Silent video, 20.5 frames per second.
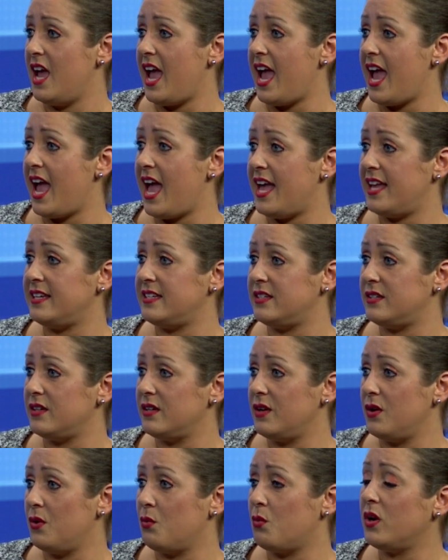and
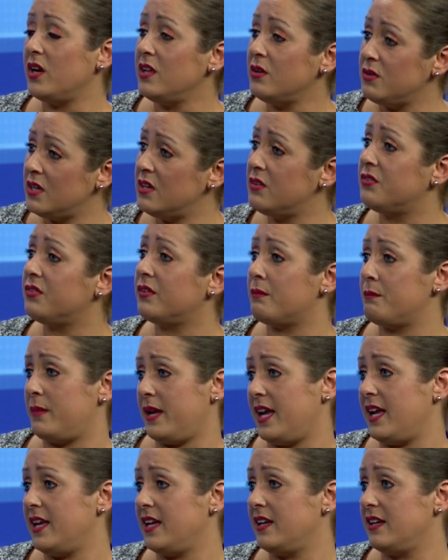what do you need from
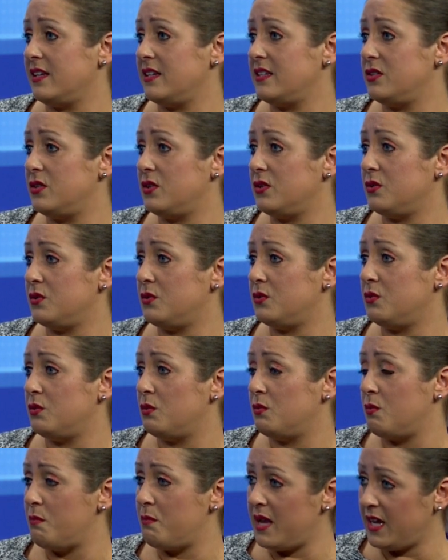me to
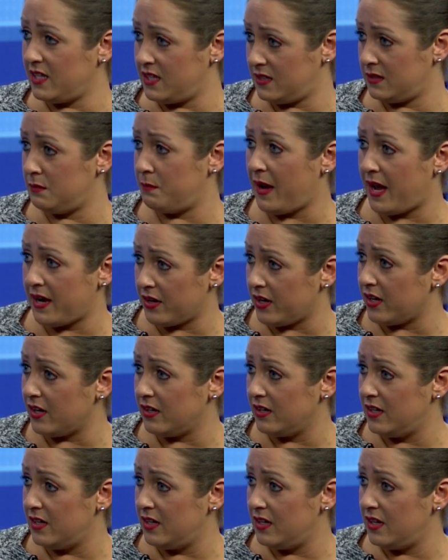make this better?
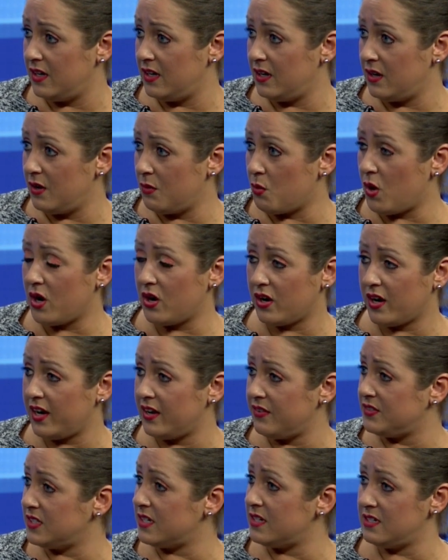What could I
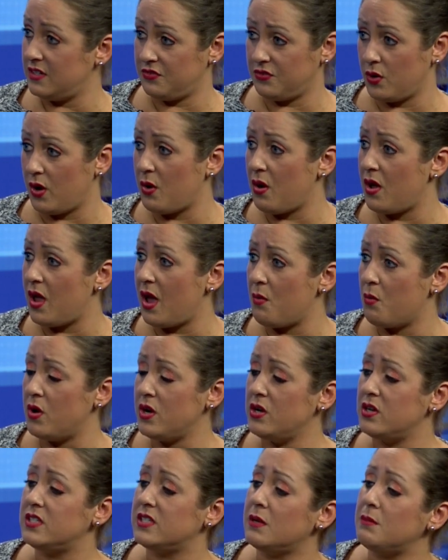have done different?
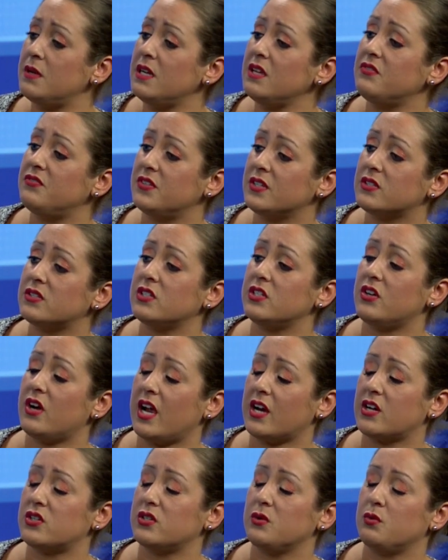When somebody feels that you're
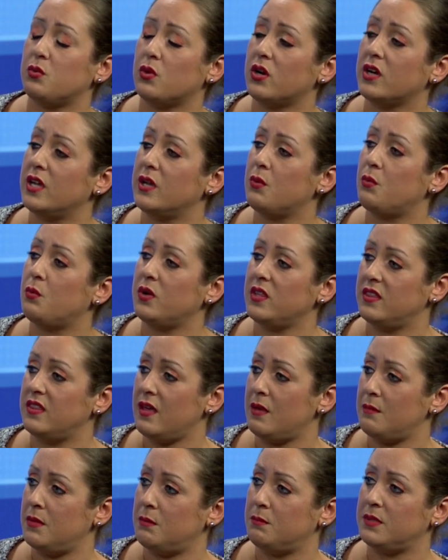actually working with
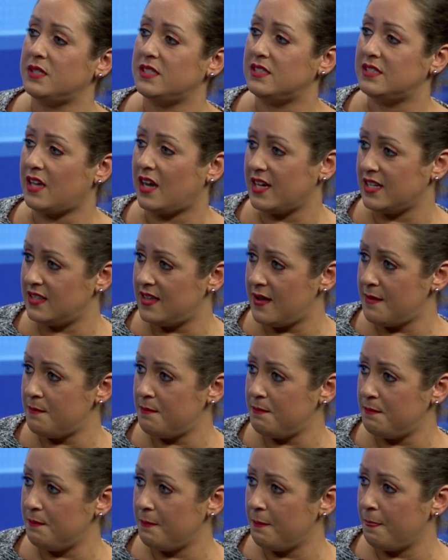them and beside
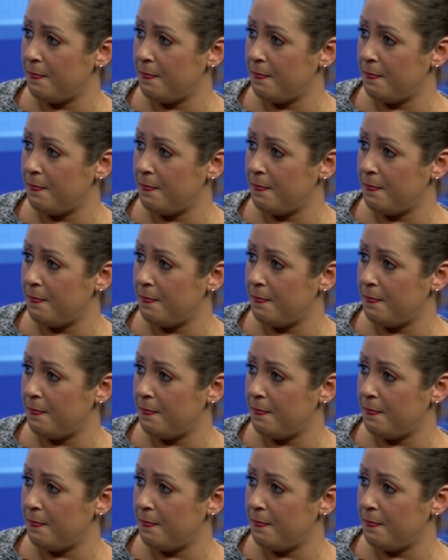them,